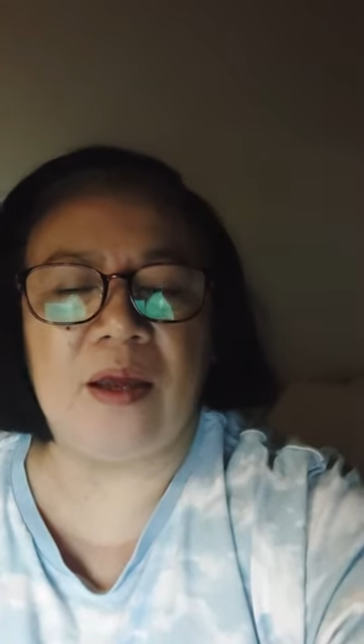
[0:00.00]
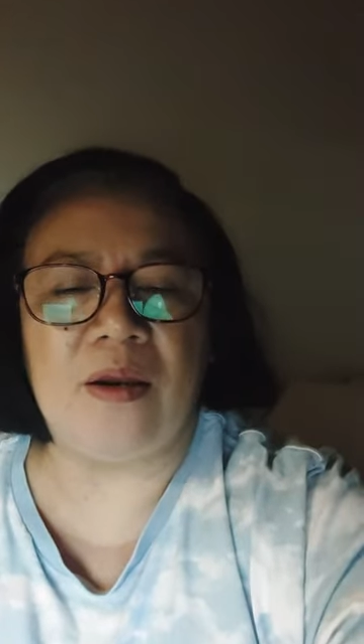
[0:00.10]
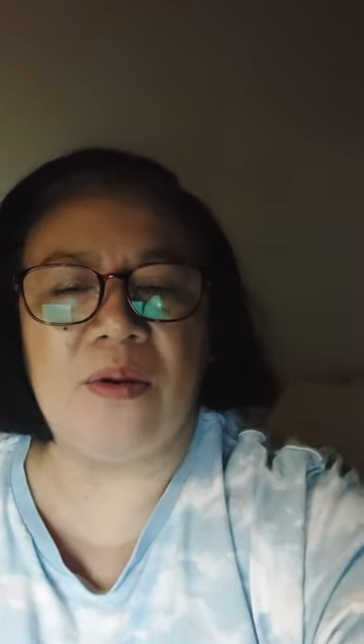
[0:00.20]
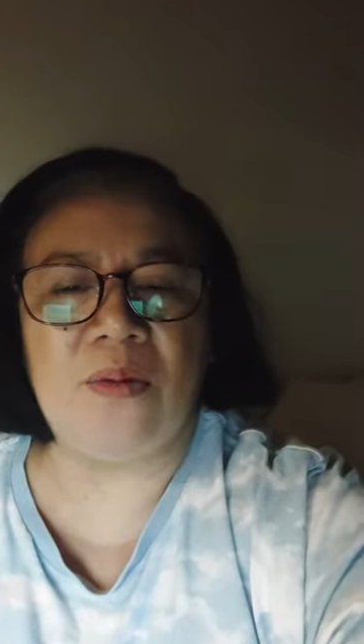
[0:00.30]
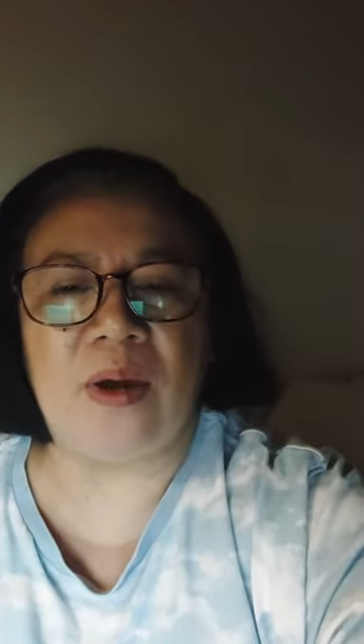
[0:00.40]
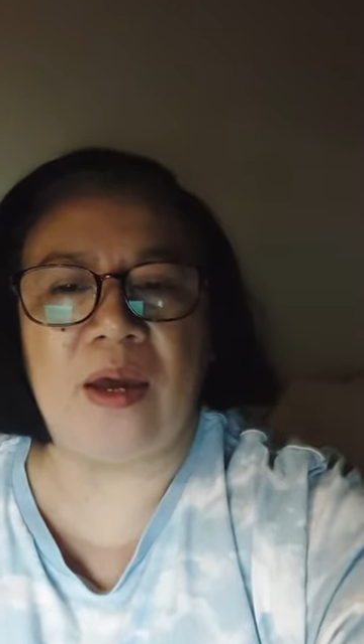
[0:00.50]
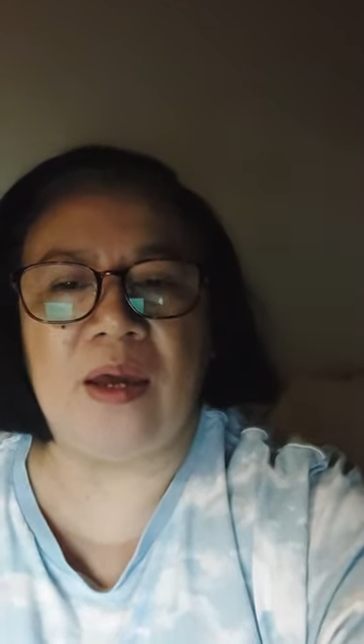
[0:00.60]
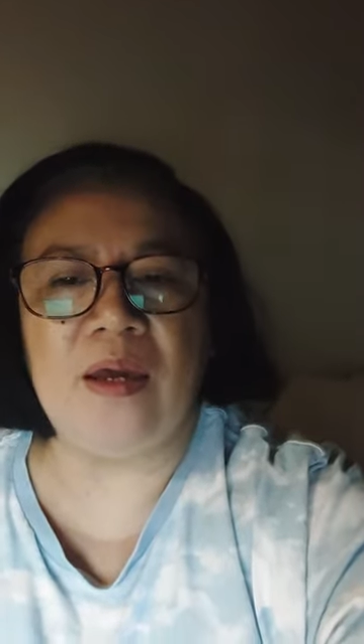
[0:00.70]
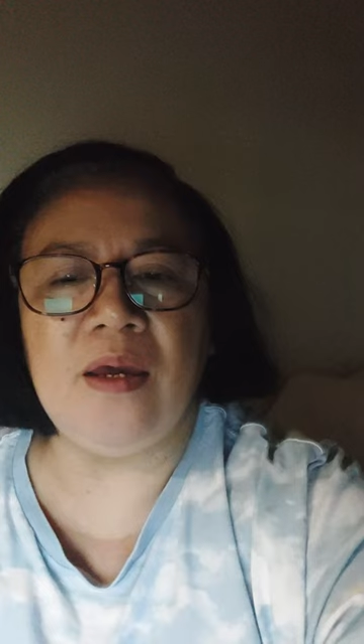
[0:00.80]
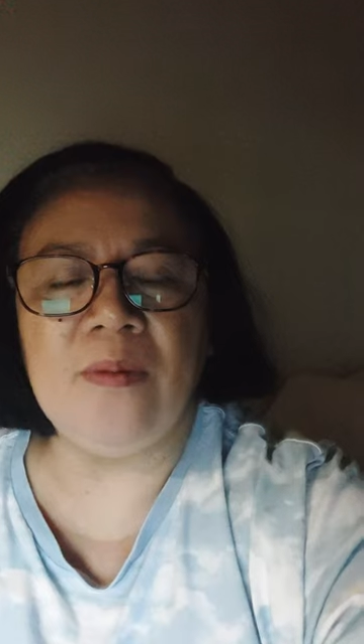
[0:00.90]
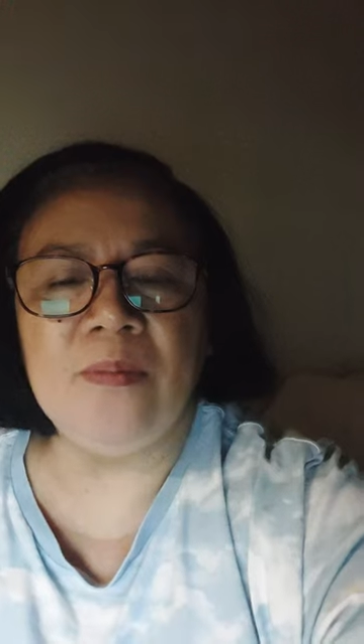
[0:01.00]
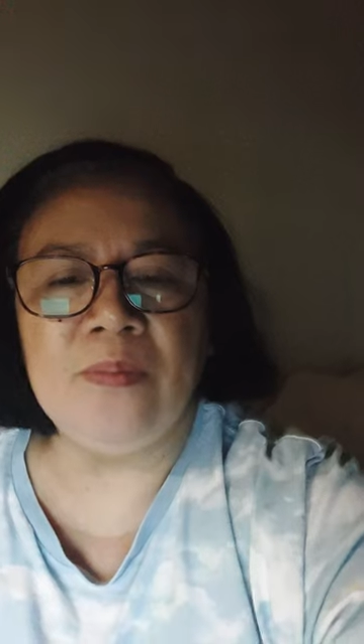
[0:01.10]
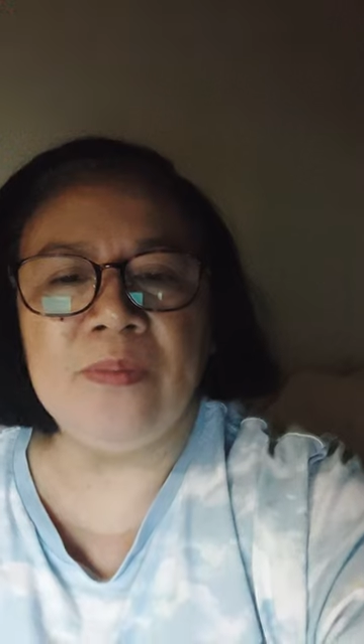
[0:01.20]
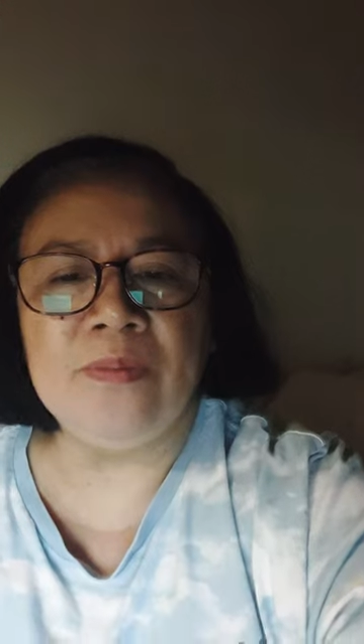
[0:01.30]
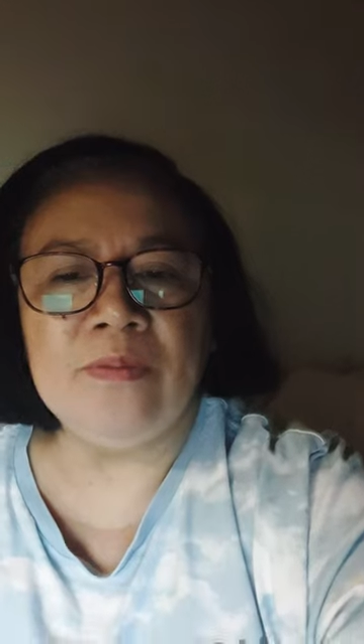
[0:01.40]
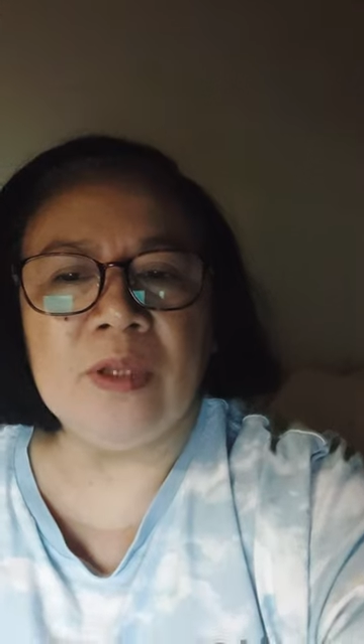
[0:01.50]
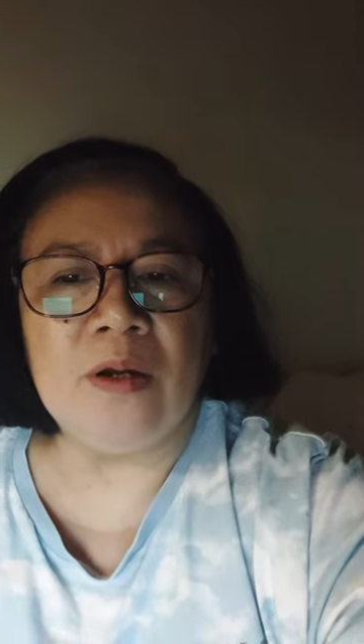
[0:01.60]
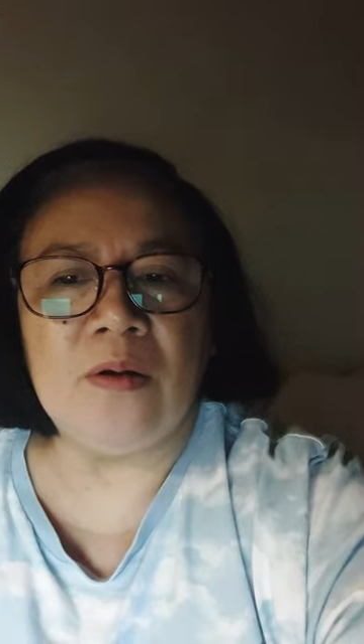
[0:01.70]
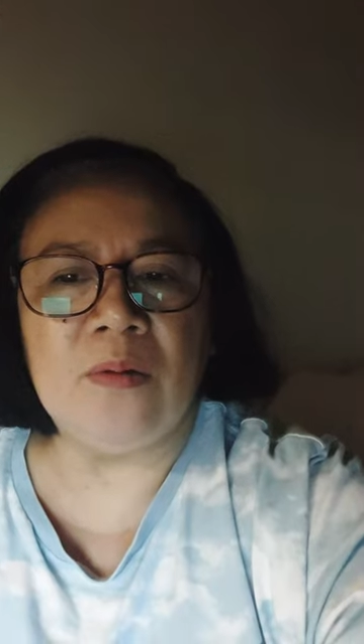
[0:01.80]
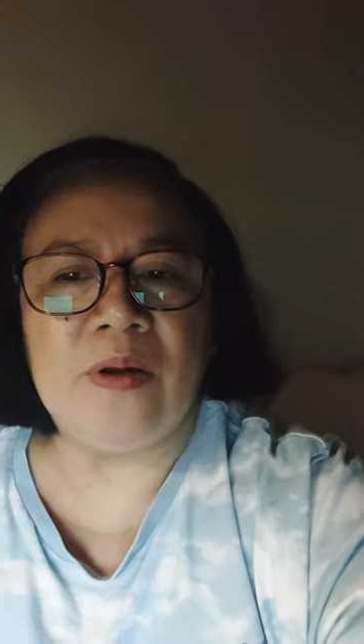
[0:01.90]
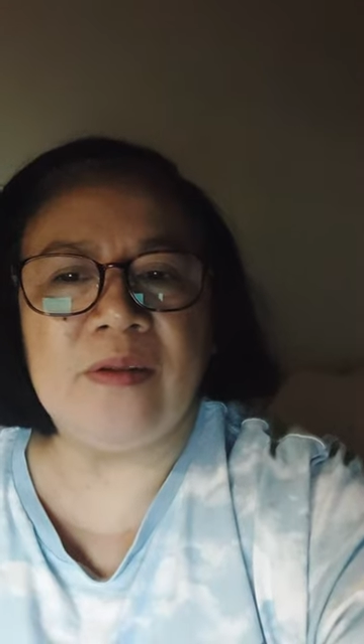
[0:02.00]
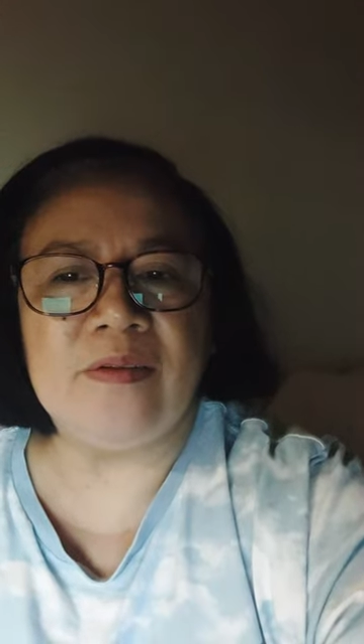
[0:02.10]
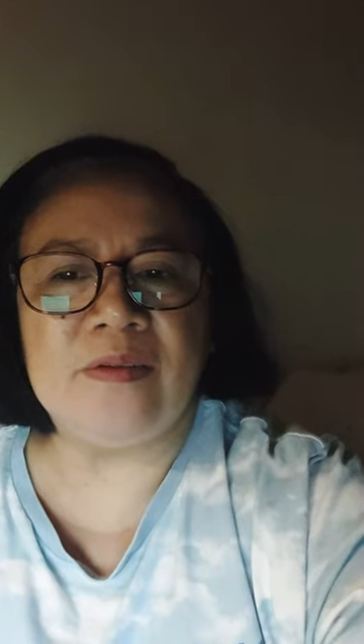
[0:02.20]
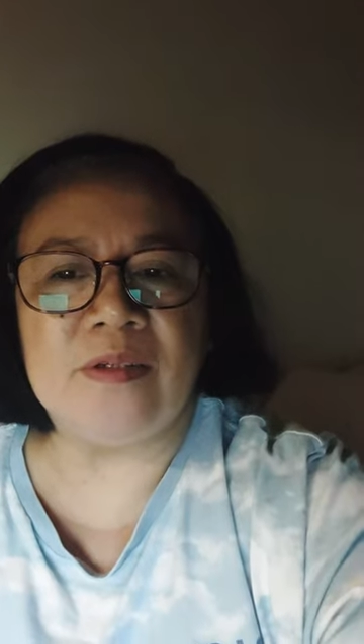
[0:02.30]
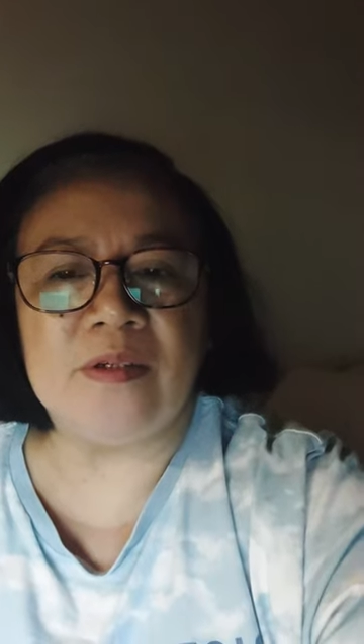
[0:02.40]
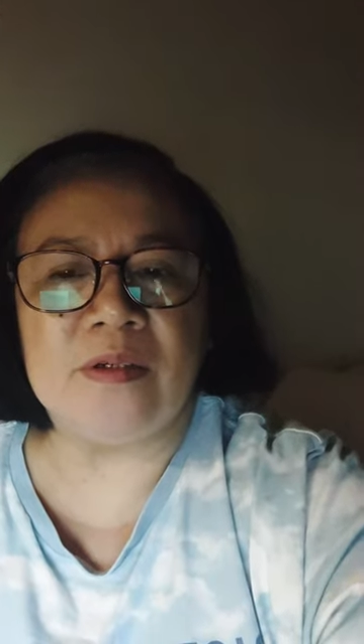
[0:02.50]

Anyway, always